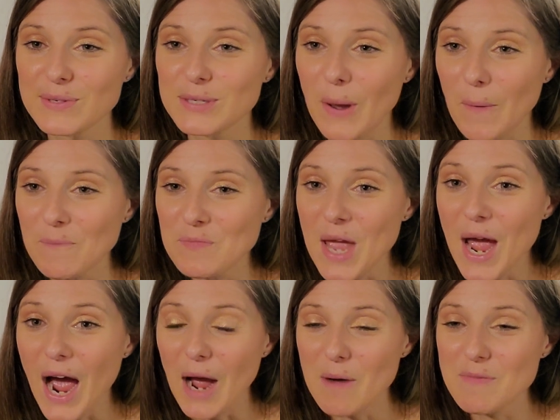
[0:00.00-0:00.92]
So
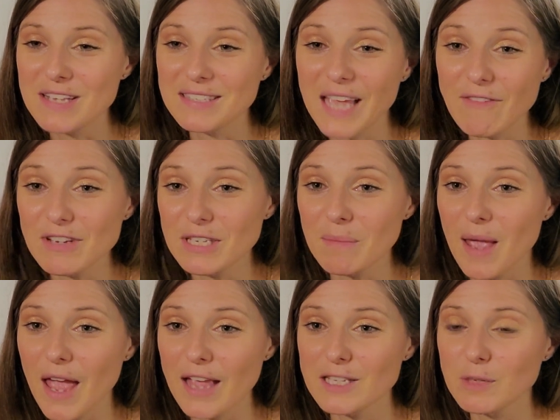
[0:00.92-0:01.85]
I hope this gave you some
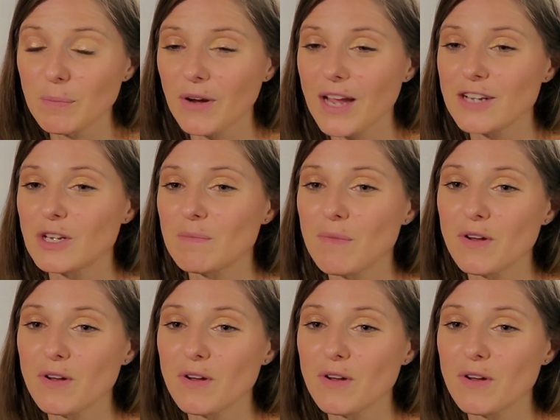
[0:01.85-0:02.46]
inspiration,